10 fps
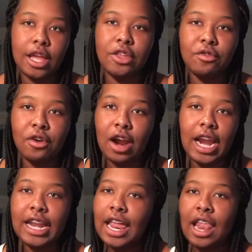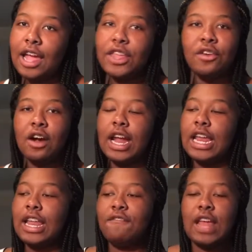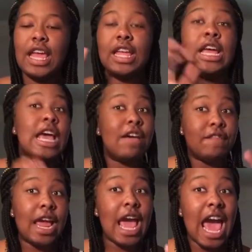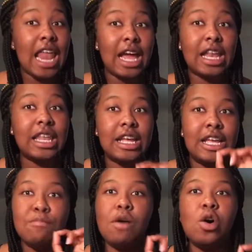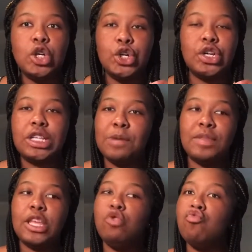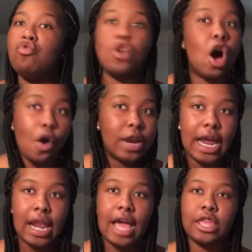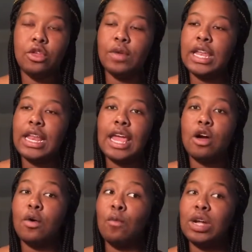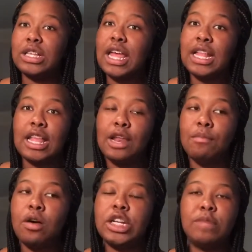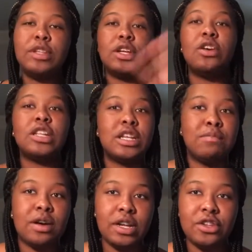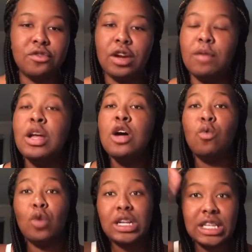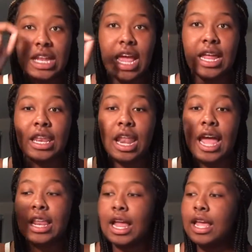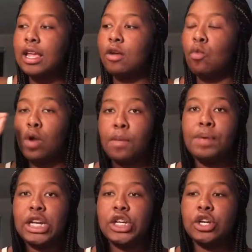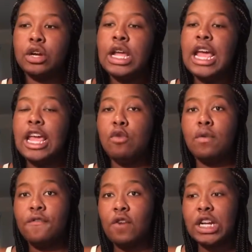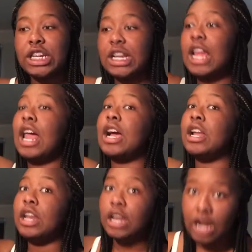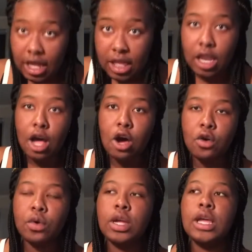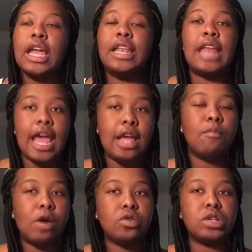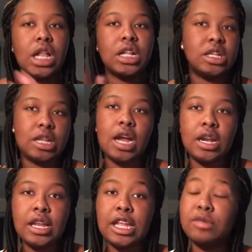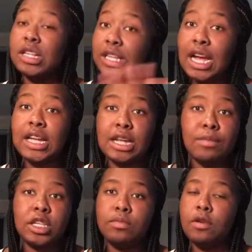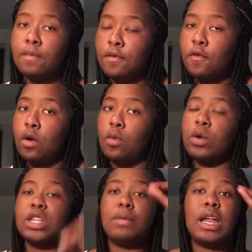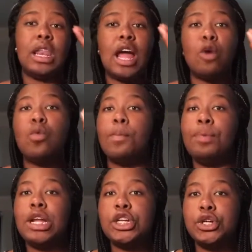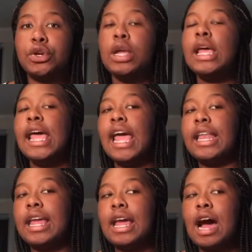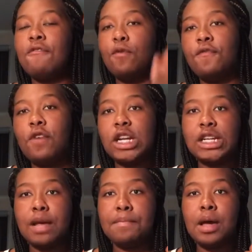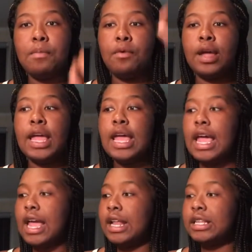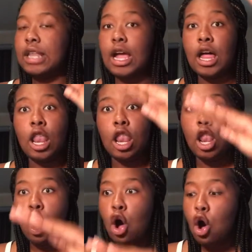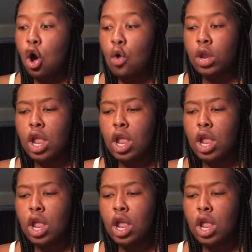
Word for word: you, all right? They like you, all right? And if they add like a little emoji or something, you know they like you. And then they go, once they hit that emoji, let me tell y'all something about Instagram. Once they like one picture and you refresh it, and they like another low, they most likely slide in DMs, because that has happened to me before, where somebody liked one picture, and then I've refreshed that bad boy, and it's like a whole